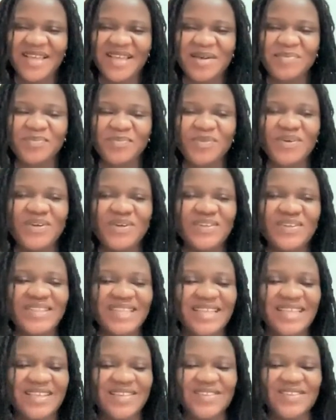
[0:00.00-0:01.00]
I'm well,
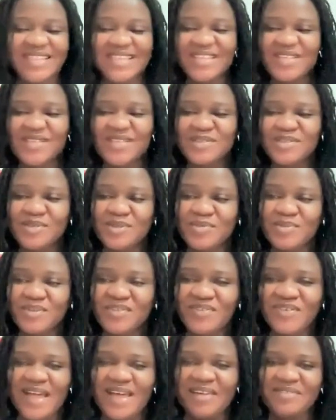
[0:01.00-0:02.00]
thank you. Thank you so
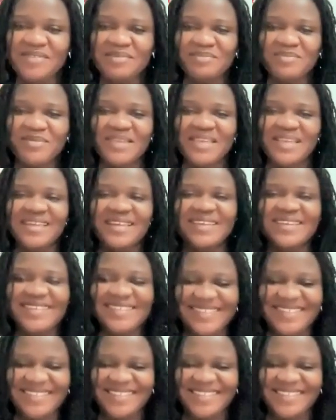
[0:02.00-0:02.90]
much for having me.